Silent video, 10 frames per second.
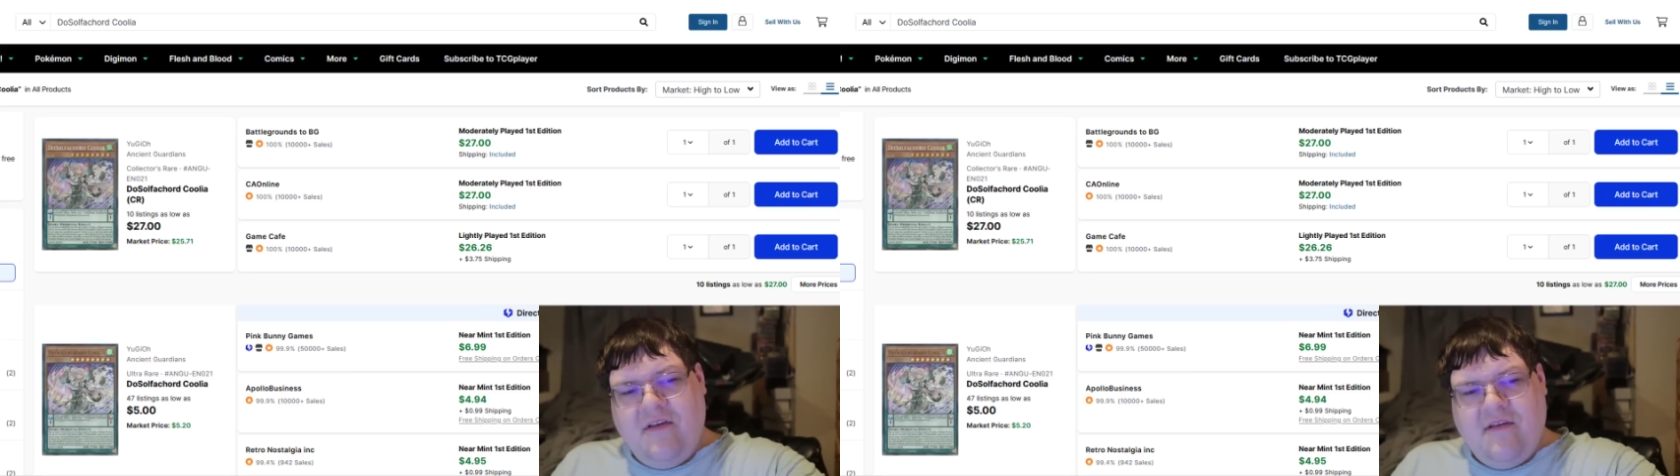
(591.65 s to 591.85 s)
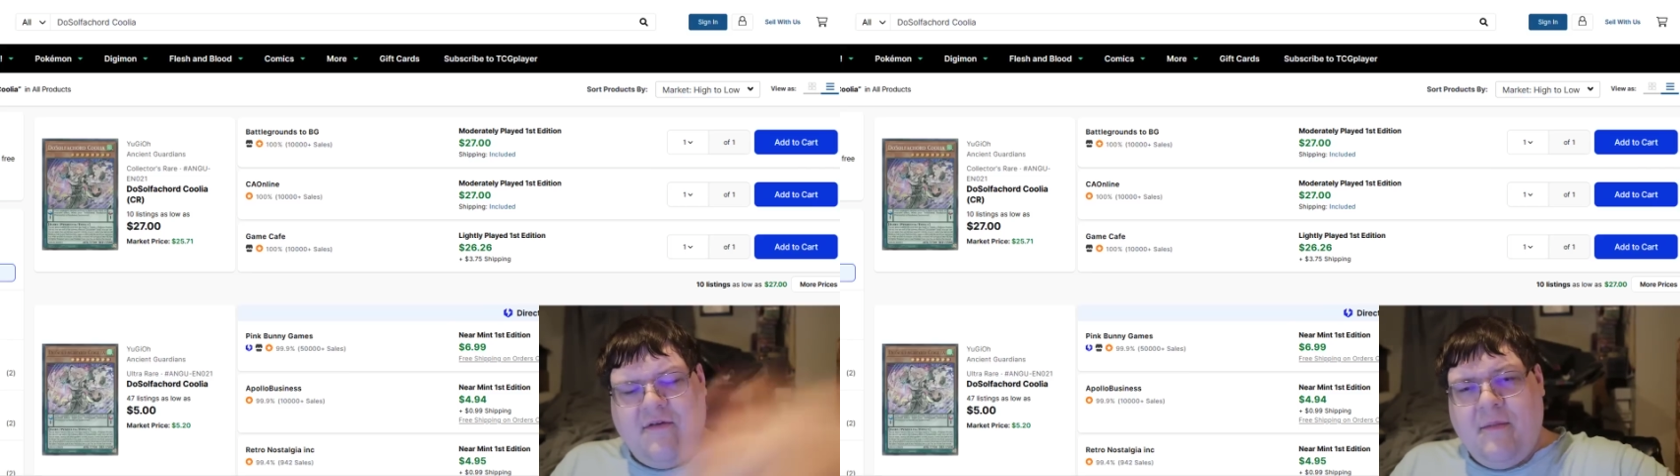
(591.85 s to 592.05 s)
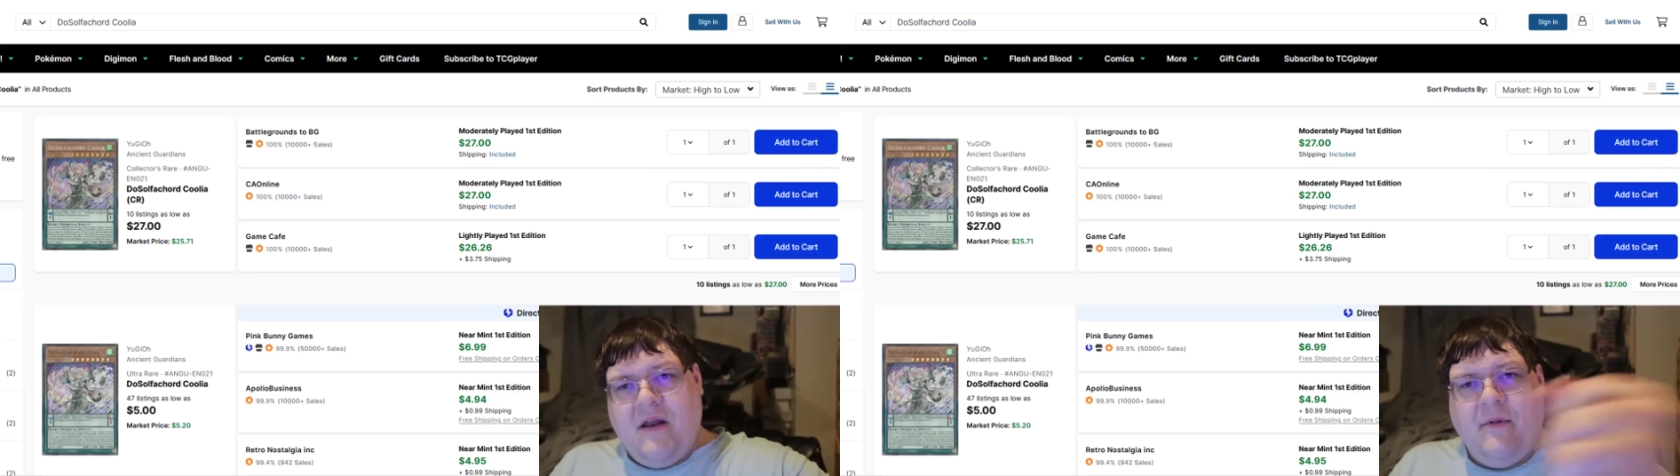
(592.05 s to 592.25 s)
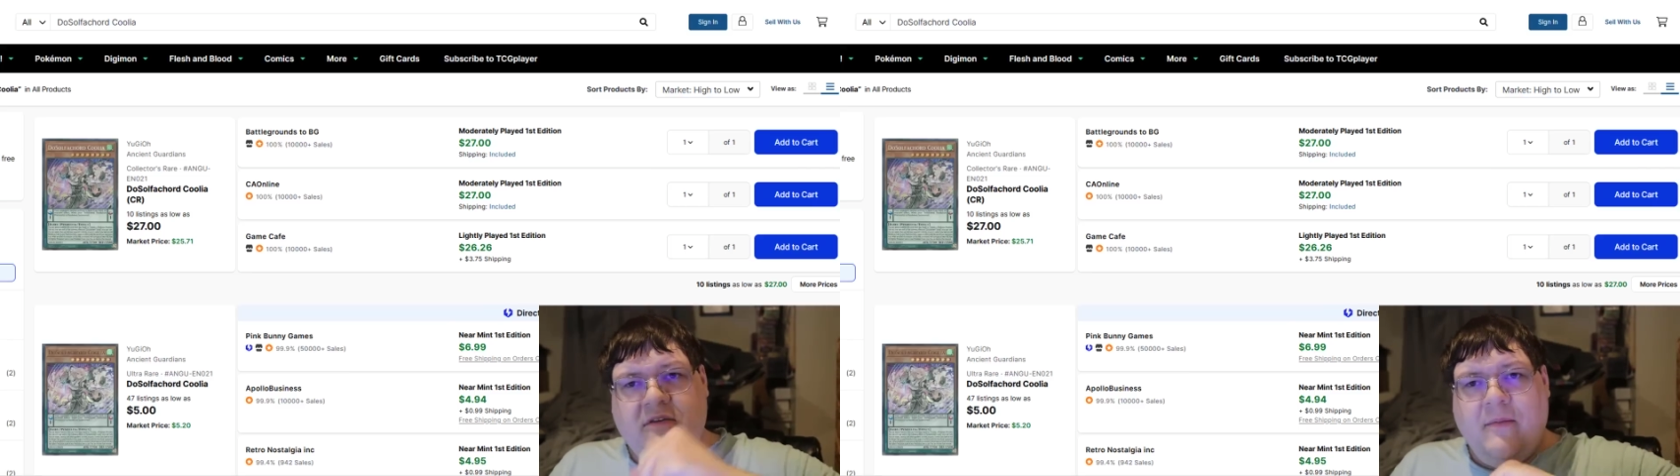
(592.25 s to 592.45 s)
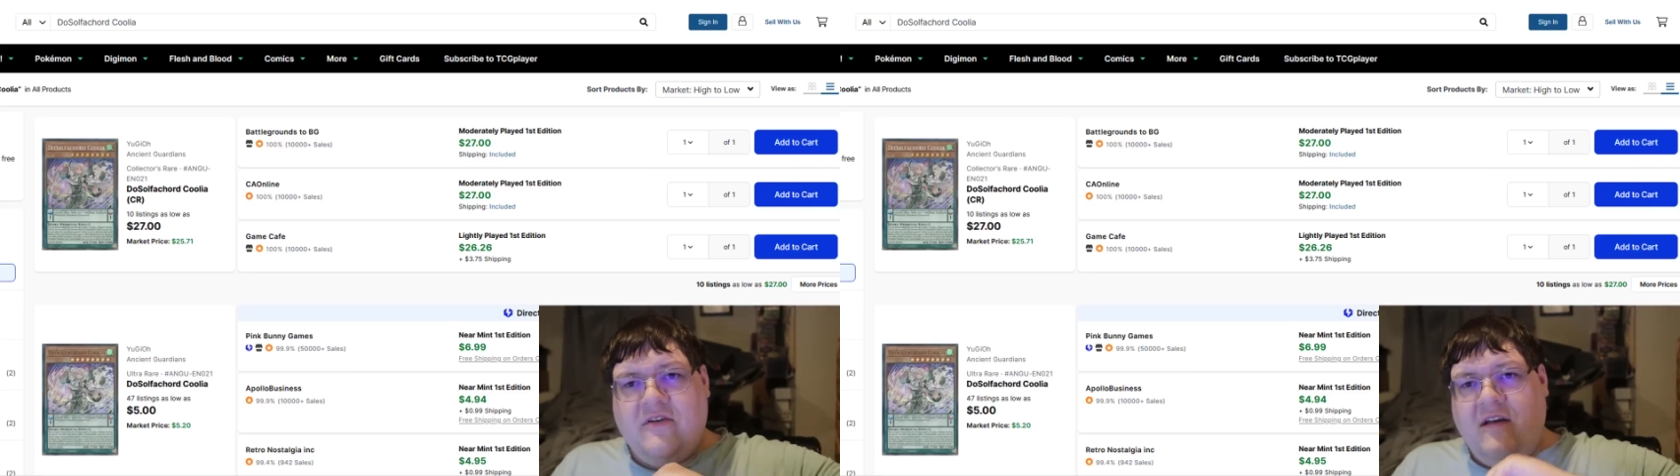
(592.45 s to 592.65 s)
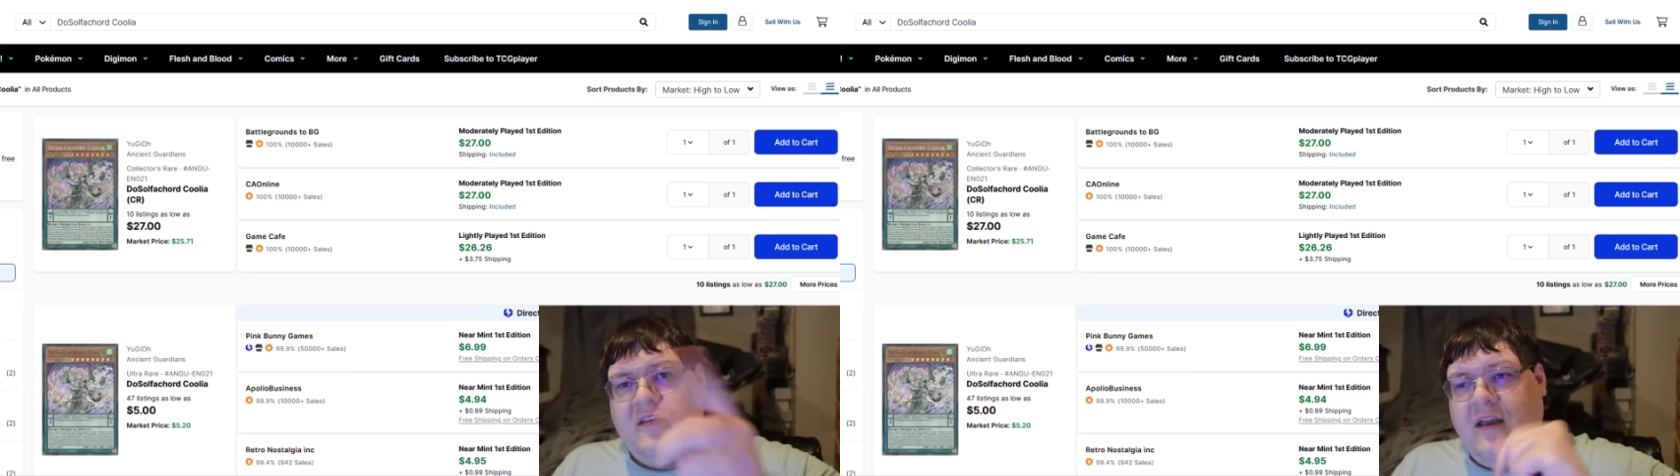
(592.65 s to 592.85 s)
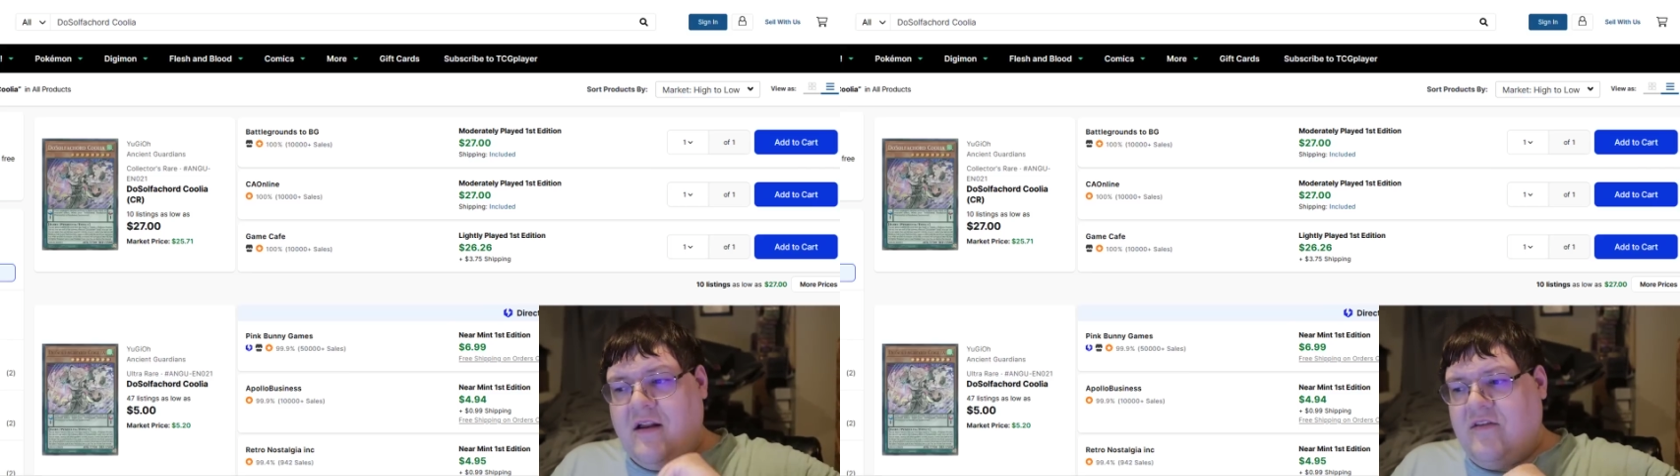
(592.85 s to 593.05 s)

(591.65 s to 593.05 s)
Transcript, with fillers: Please leave a comment down below. Tell me what you guys think,